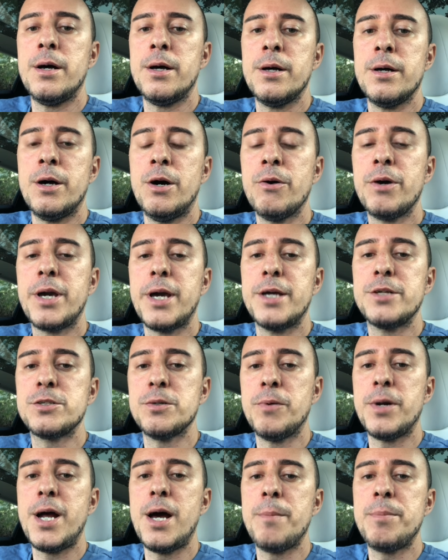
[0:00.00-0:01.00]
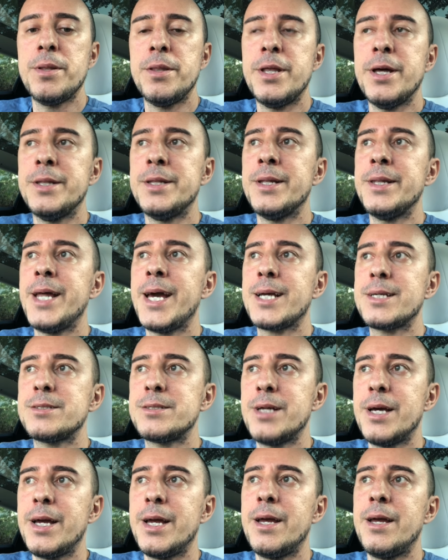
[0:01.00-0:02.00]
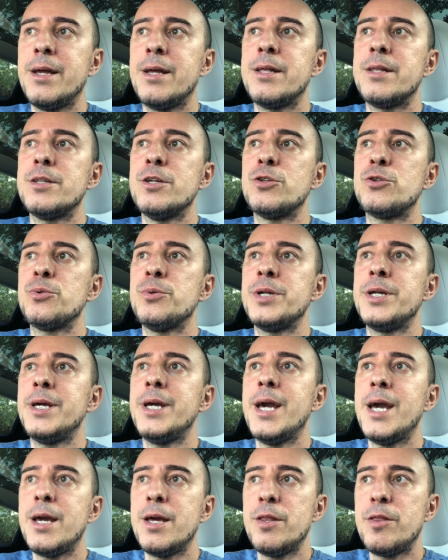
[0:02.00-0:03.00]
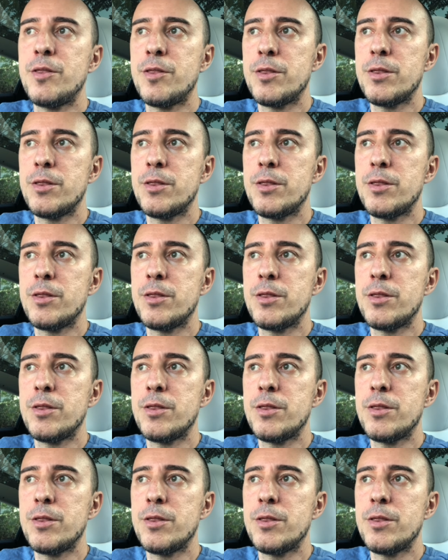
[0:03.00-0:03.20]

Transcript: Okay, so what happened then? The next day, the 28th,